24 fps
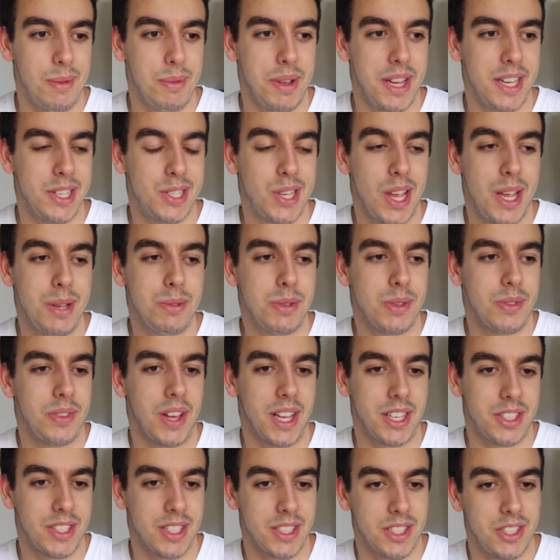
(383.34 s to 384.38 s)
in terms of
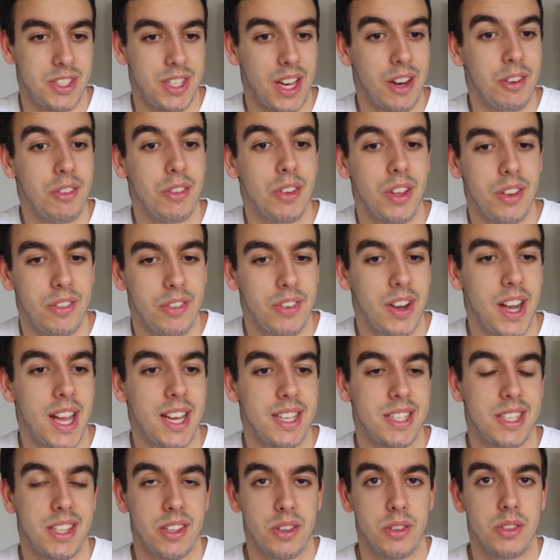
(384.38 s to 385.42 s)
like just general
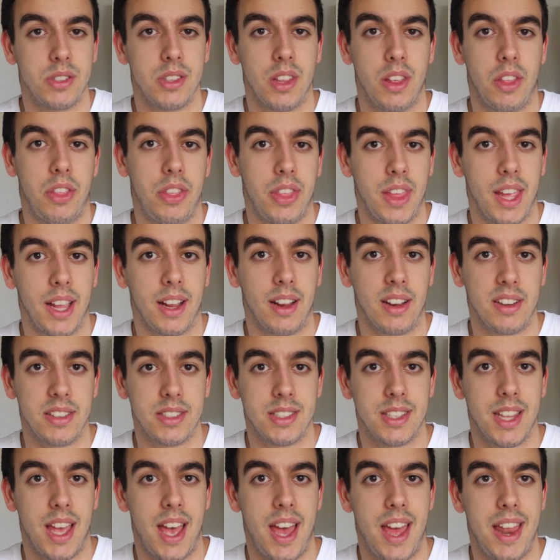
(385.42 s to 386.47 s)
advice, those are the
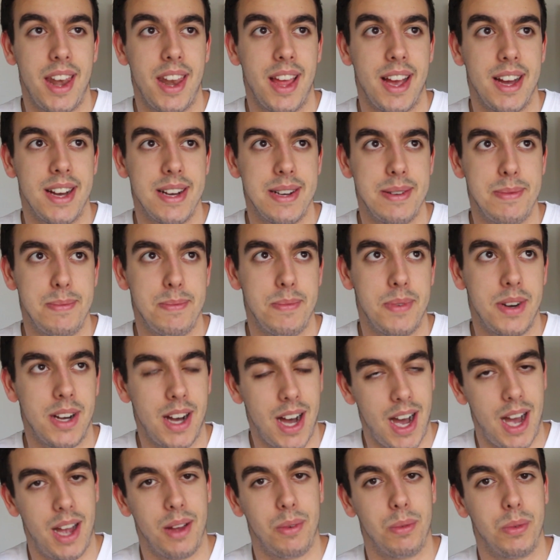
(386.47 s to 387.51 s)
things that
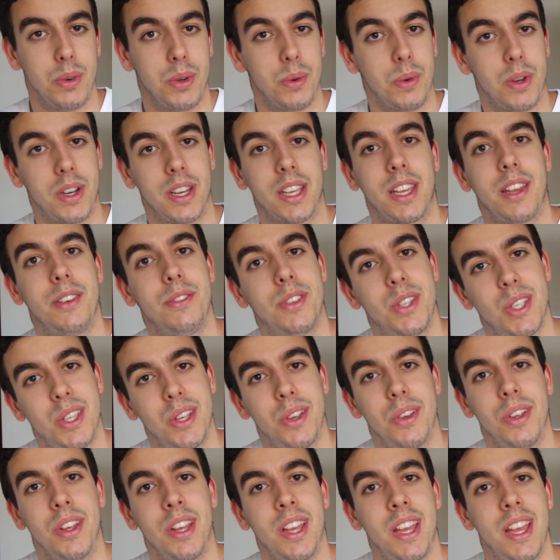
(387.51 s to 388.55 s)
I would want to give to
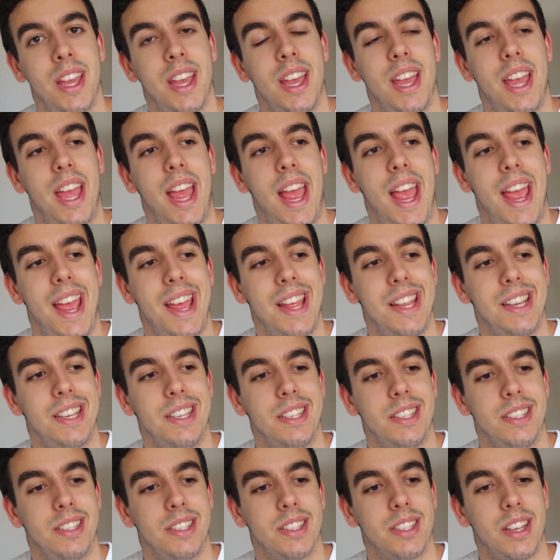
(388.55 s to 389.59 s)
you.
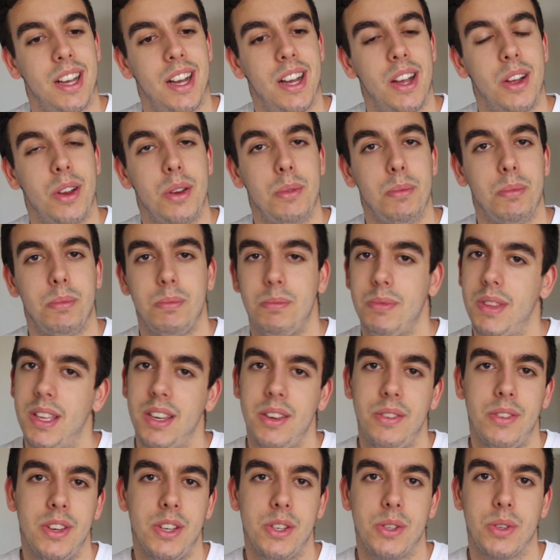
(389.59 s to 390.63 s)
And I hope that
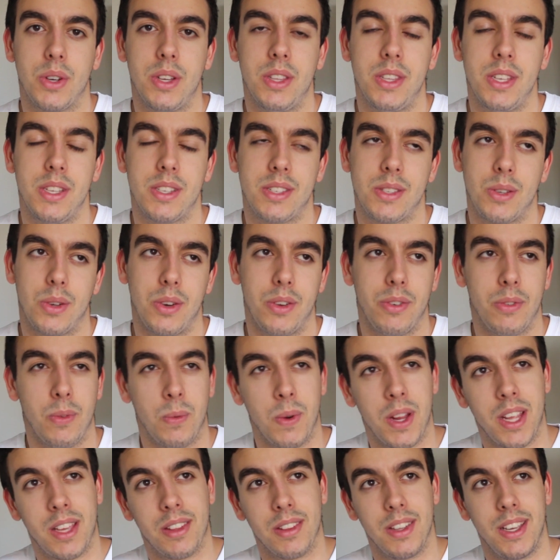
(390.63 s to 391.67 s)
you've enjoyed this sort of
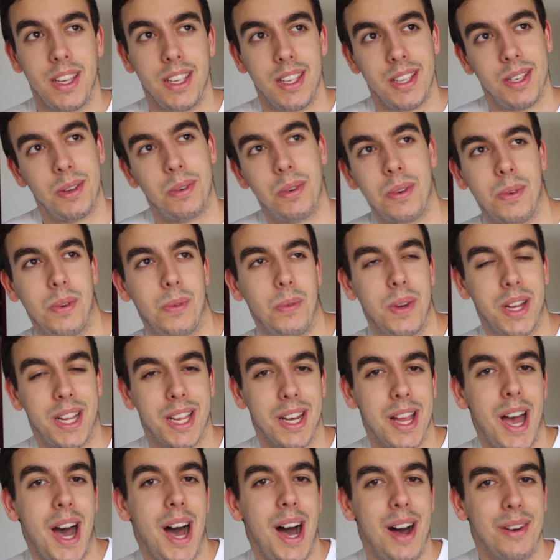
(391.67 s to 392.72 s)
weekly, week
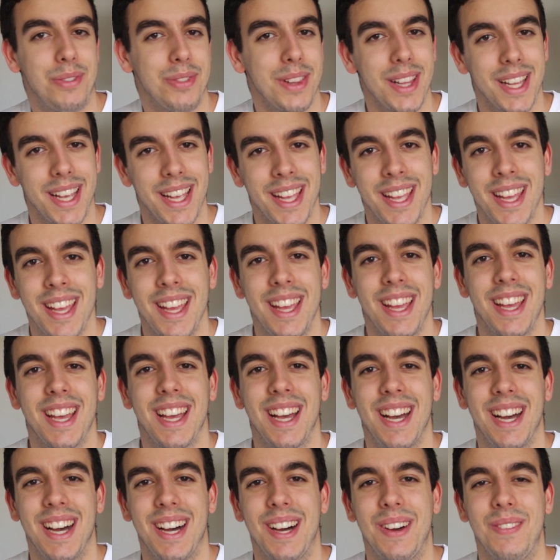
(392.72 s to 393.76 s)
and a halfly
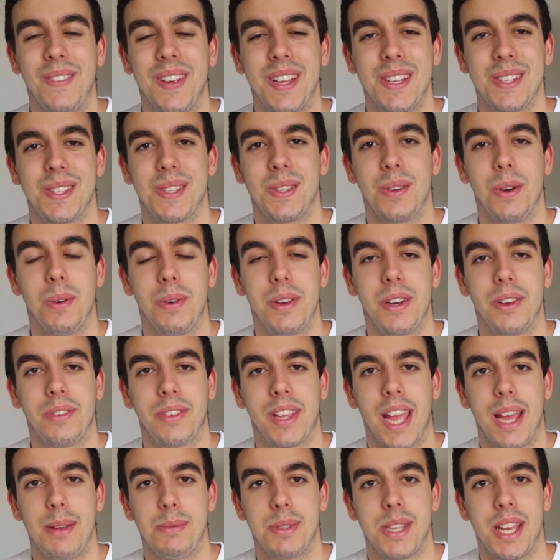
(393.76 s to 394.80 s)
installment of
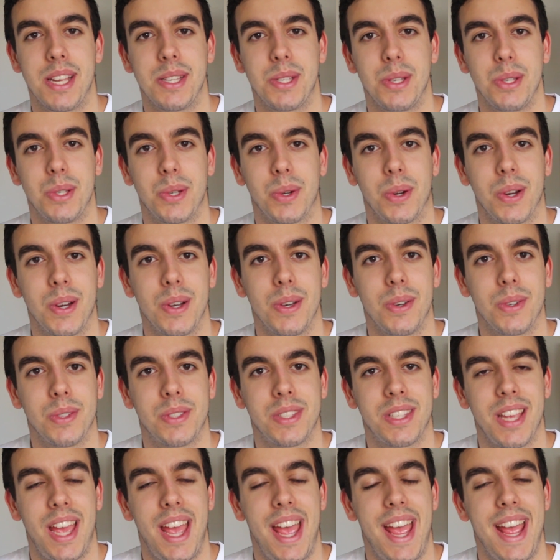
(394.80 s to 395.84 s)
GAMSAT
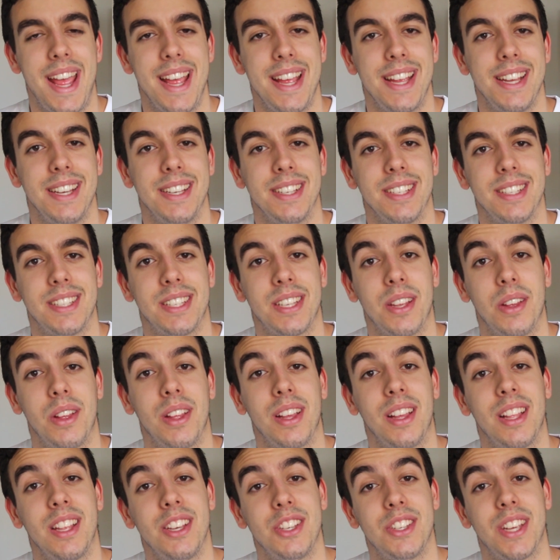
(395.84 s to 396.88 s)
tutorials, and
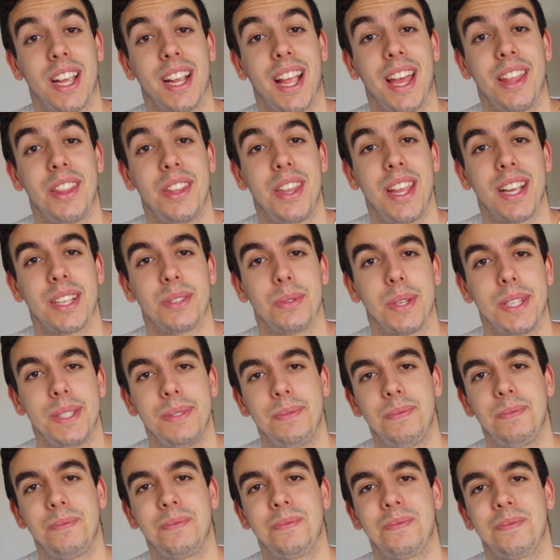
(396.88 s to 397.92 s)
check out the next one.
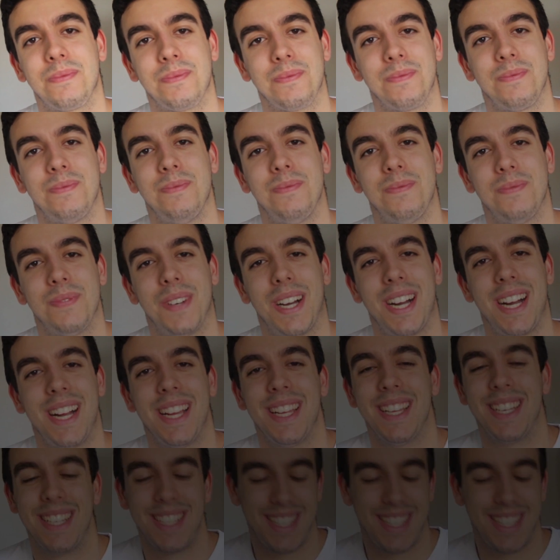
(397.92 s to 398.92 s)
Bye.